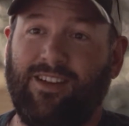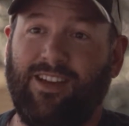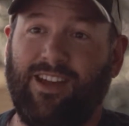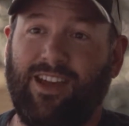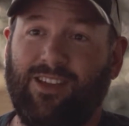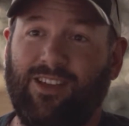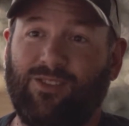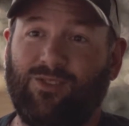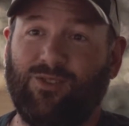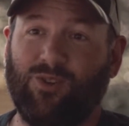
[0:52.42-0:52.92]

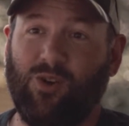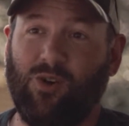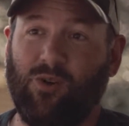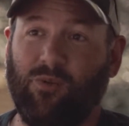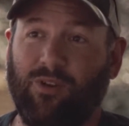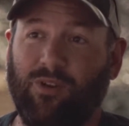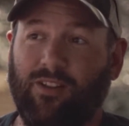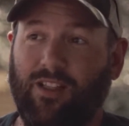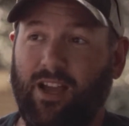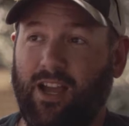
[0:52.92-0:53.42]
And
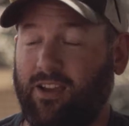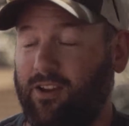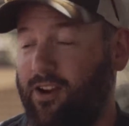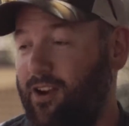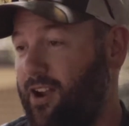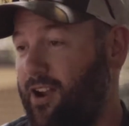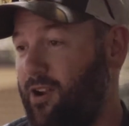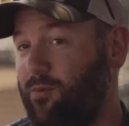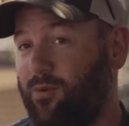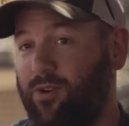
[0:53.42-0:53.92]
so we were like,
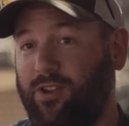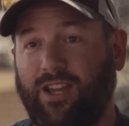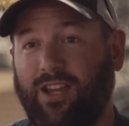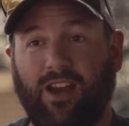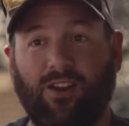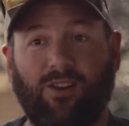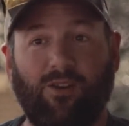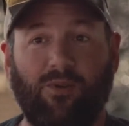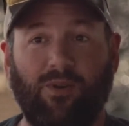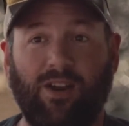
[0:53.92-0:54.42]
all right, what do you
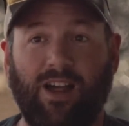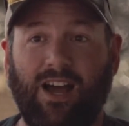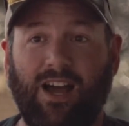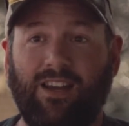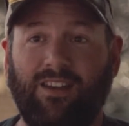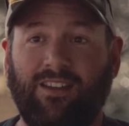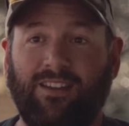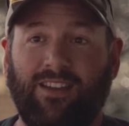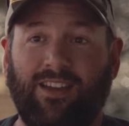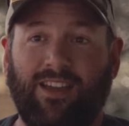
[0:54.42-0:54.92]
got going
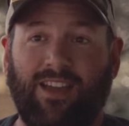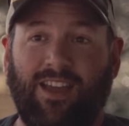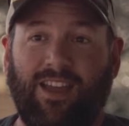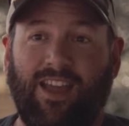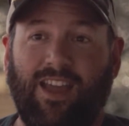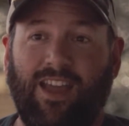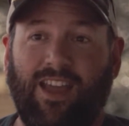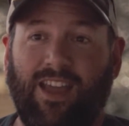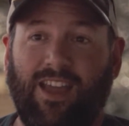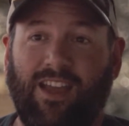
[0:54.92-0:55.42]
on?
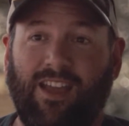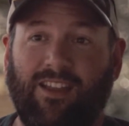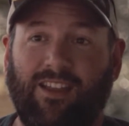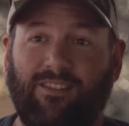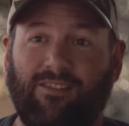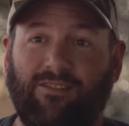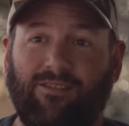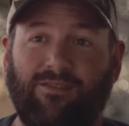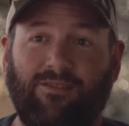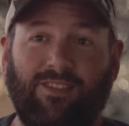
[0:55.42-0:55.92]

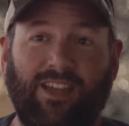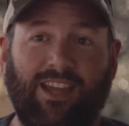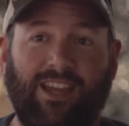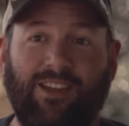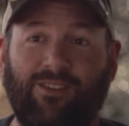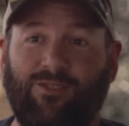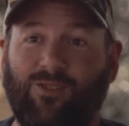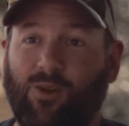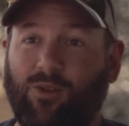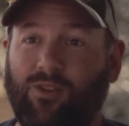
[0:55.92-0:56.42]
And
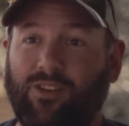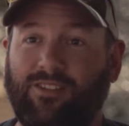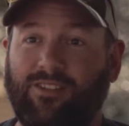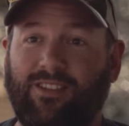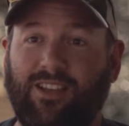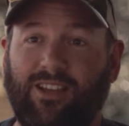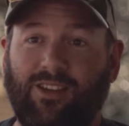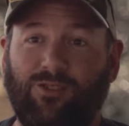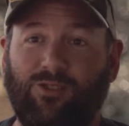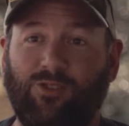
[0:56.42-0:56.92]
they told us
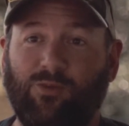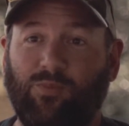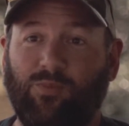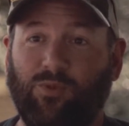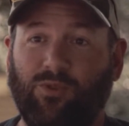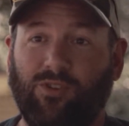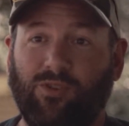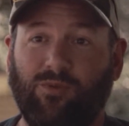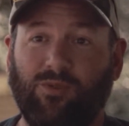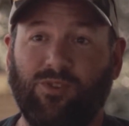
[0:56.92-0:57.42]
that
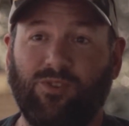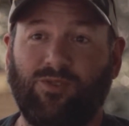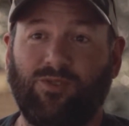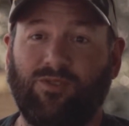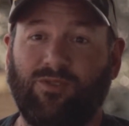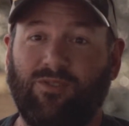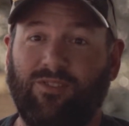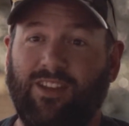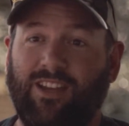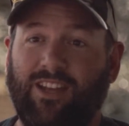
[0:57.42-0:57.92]
Shubuta
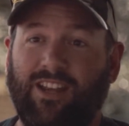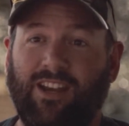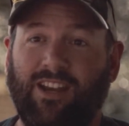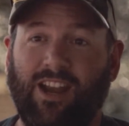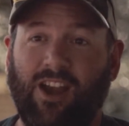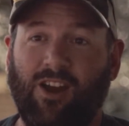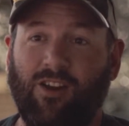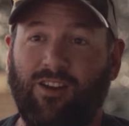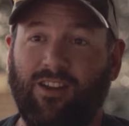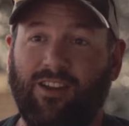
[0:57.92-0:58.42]
was an
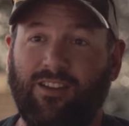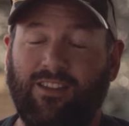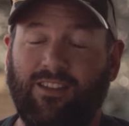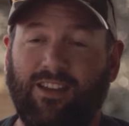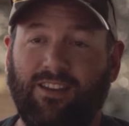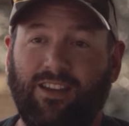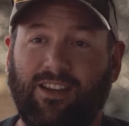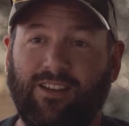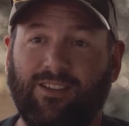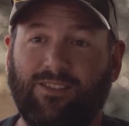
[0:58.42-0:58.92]
area
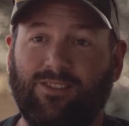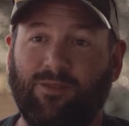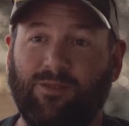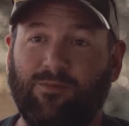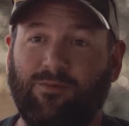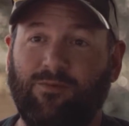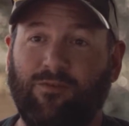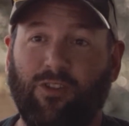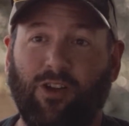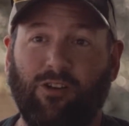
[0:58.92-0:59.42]
that needed
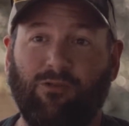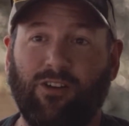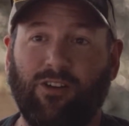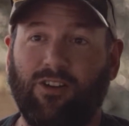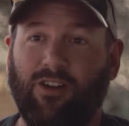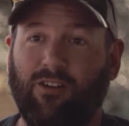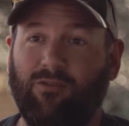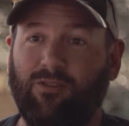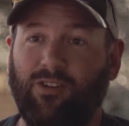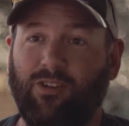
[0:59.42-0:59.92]
some flood
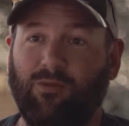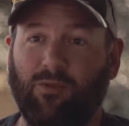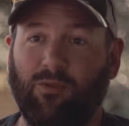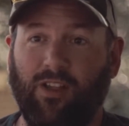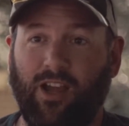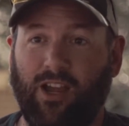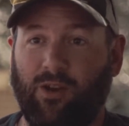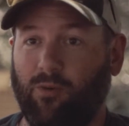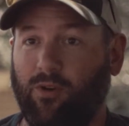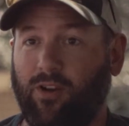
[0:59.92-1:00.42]
recovery, and we're
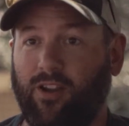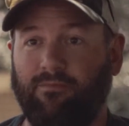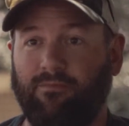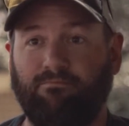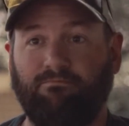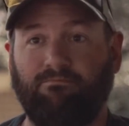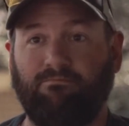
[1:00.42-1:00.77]
like, we're in.